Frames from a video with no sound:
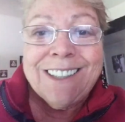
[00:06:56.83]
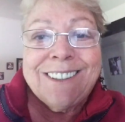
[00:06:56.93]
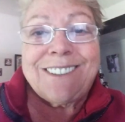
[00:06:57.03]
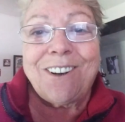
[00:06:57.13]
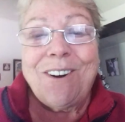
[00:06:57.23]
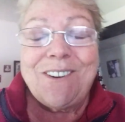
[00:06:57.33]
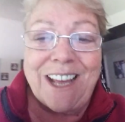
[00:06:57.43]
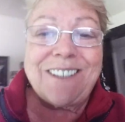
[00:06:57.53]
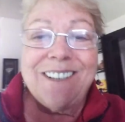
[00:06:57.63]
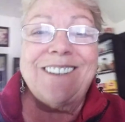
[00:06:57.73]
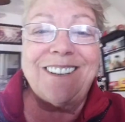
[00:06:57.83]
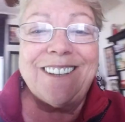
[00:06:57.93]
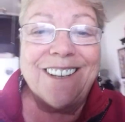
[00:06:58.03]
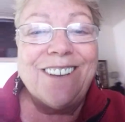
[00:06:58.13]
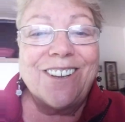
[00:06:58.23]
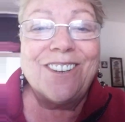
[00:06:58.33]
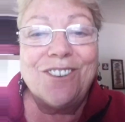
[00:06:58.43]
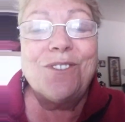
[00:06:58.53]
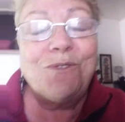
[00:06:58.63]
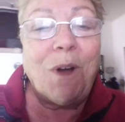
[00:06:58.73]
So that's another thing you can
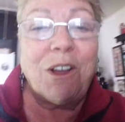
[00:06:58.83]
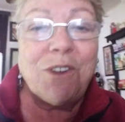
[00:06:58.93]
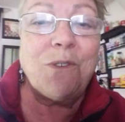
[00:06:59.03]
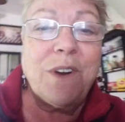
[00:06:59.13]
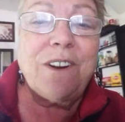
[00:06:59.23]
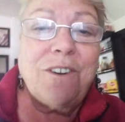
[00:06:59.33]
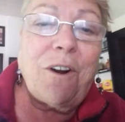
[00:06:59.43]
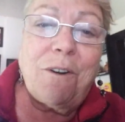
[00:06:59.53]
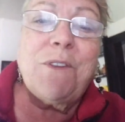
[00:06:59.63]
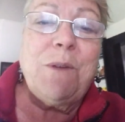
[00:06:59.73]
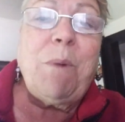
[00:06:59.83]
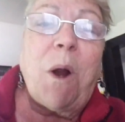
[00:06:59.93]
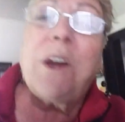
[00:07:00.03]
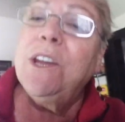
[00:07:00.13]
do while you're in an RV park.